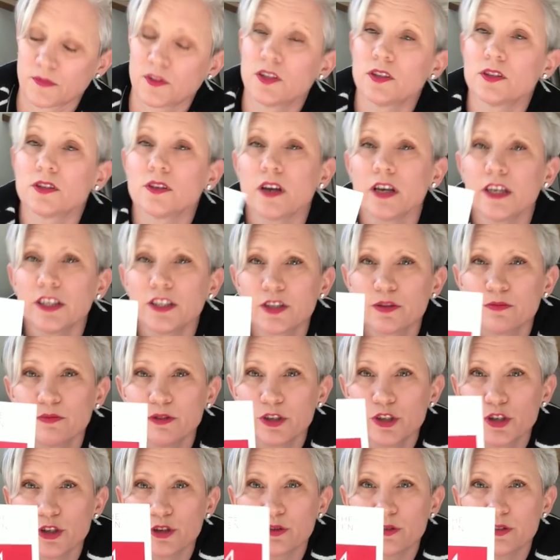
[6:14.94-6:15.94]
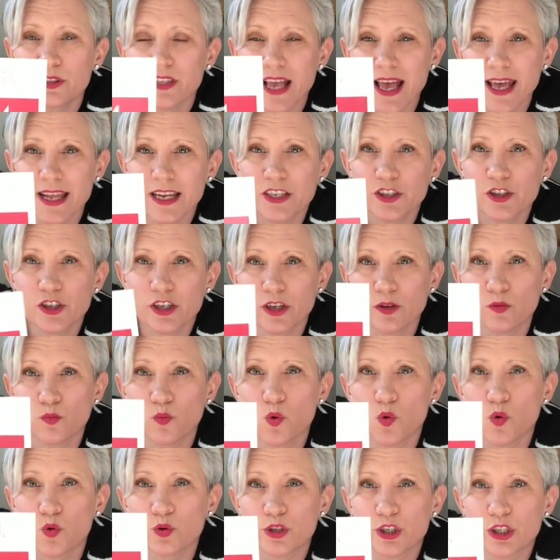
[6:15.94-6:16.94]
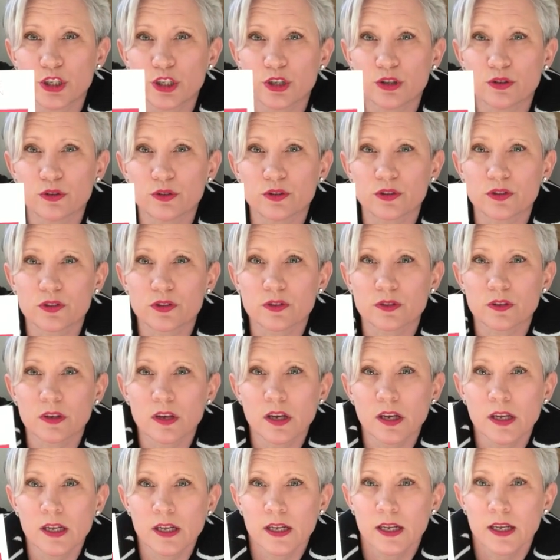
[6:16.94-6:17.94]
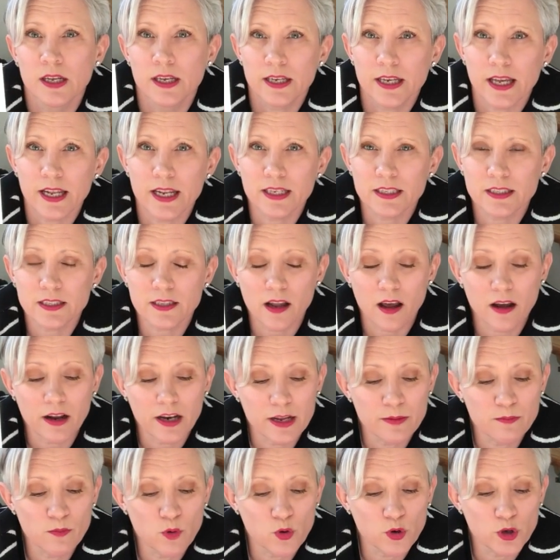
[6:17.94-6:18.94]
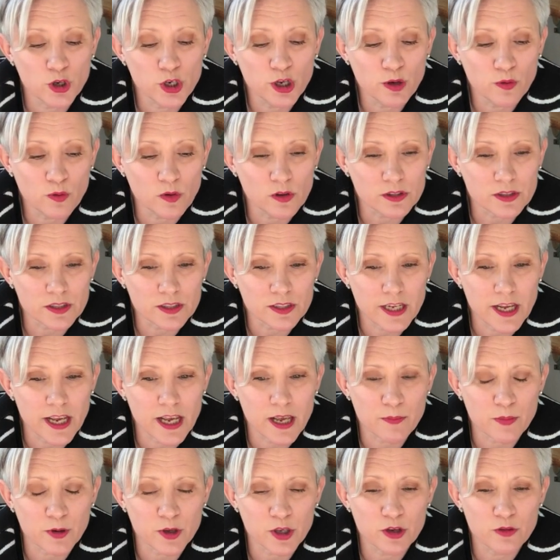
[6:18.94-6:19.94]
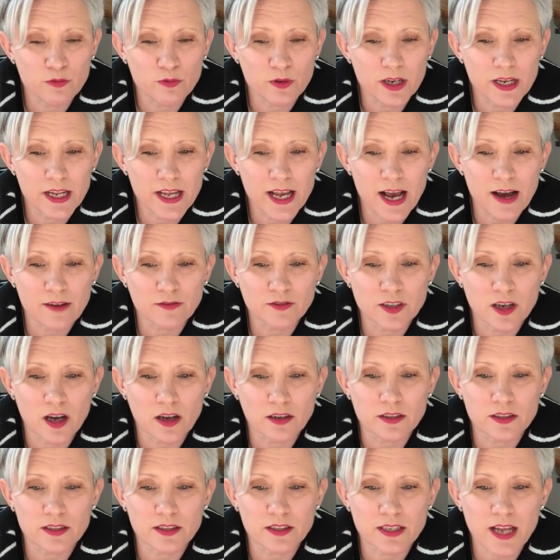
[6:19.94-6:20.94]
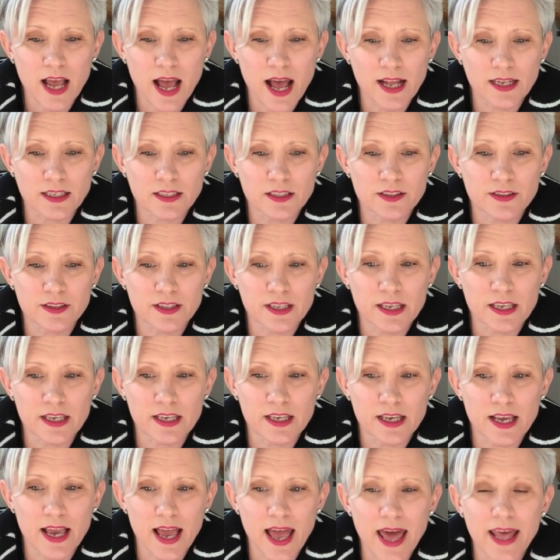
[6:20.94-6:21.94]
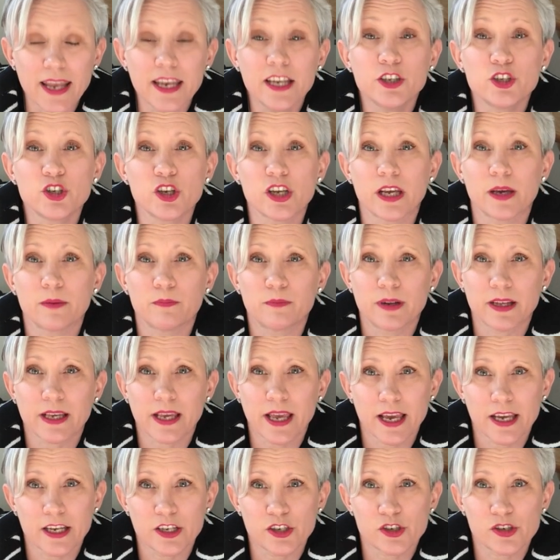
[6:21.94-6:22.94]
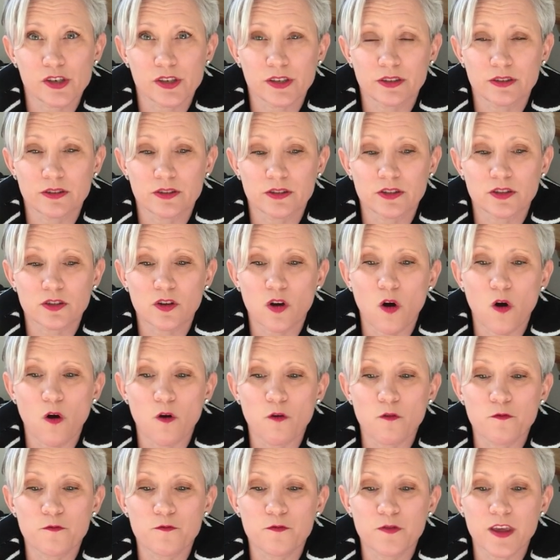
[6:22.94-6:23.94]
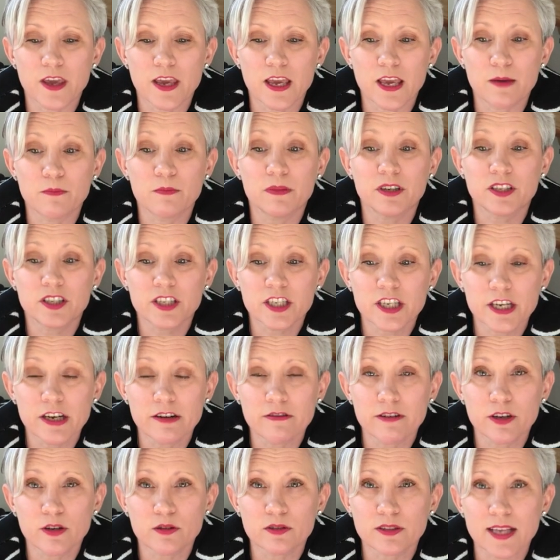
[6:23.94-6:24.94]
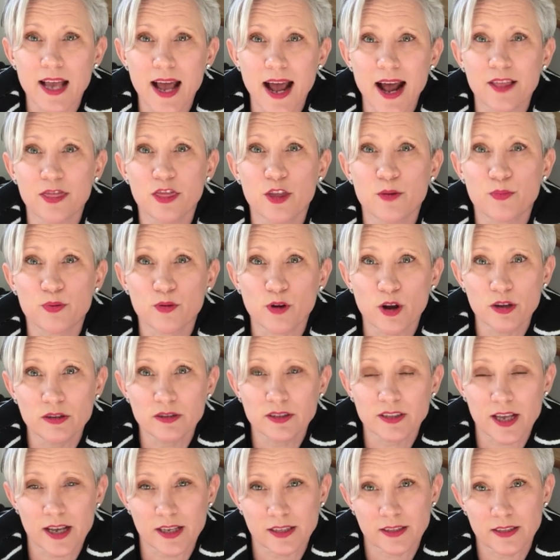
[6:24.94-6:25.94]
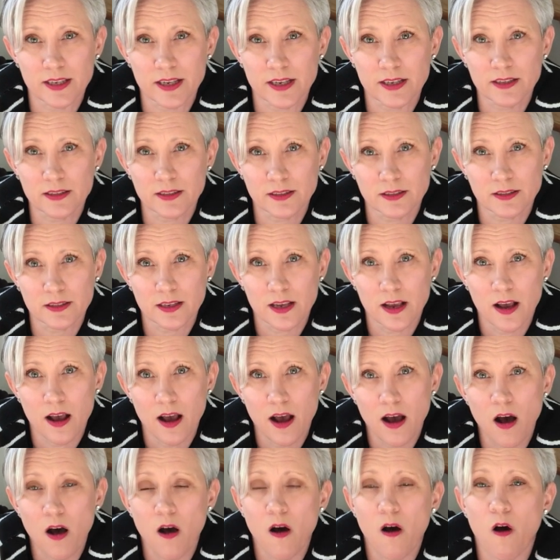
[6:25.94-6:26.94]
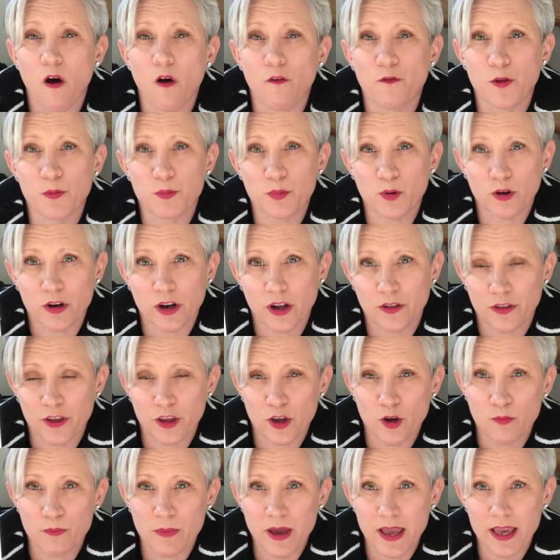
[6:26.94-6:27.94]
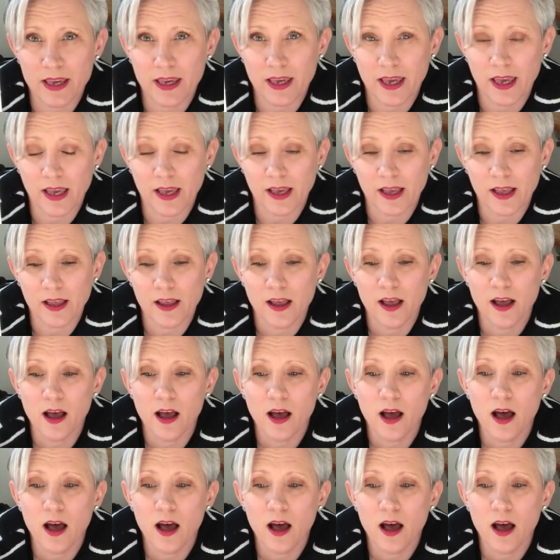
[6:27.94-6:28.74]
Designed to reduce energy and water use. Getting slightly more nuanced here, but you really have to understand the energy implications of the materials and the processes of the product that you're making.